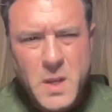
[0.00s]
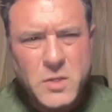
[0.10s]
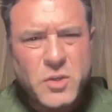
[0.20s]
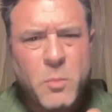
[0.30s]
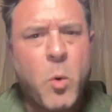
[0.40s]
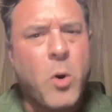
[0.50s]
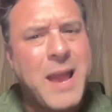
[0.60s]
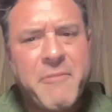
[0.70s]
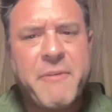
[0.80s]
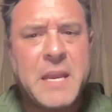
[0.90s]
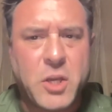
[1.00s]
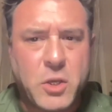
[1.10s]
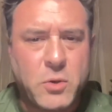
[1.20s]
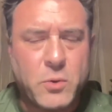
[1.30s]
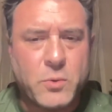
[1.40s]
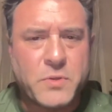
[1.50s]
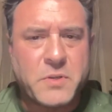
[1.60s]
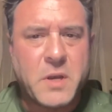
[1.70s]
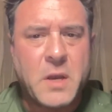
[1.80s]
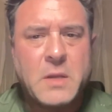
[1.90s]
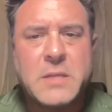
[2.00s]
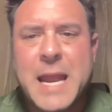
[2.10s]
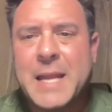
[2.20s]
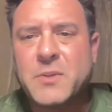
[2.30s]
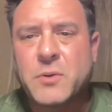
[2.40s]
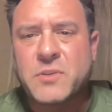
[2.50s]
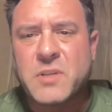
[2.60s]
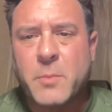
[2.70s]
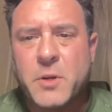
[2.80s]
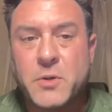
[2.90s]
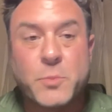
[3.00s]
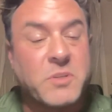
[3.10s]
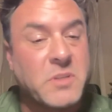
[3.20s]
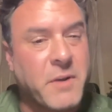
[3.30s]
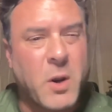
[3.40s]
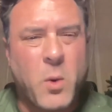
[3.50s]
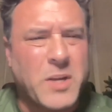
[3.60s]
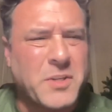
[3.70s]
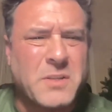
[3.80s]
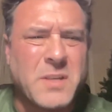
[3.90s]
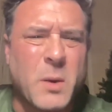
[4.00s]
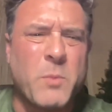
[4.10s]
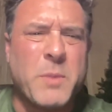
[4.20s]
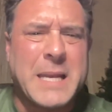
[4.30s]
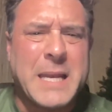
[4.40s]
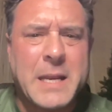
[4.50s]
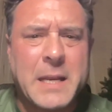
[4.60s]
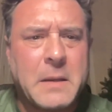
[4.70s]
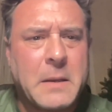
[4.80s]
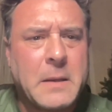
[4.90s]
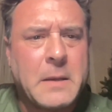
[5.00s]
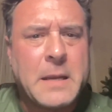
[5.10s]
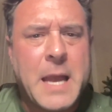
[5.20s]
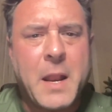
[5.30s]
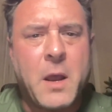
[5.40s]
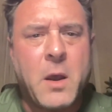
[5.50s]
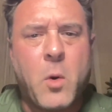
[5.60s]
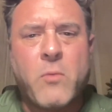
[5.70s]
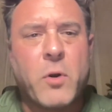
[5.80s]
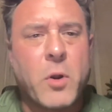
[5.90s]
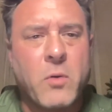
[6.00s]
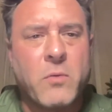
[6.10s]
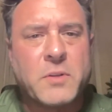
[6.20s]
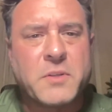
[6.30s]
some more FAQs to answer some of your specific questions that we've been getting kind of over and over.